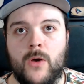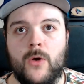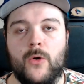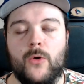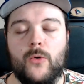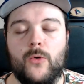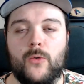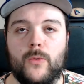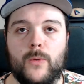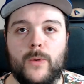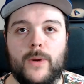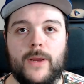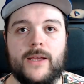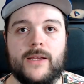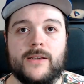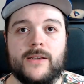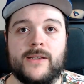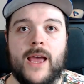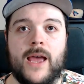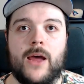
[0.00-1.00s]
who
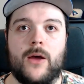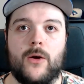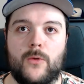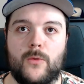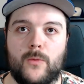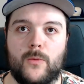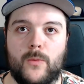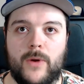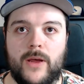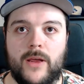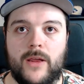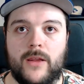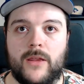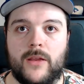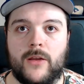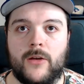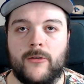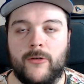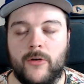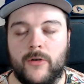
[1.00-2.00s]
is out with
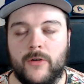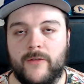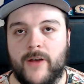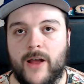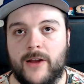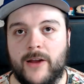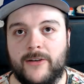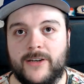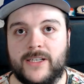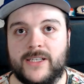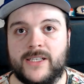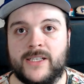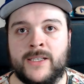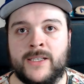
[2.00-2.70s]
coronavirus.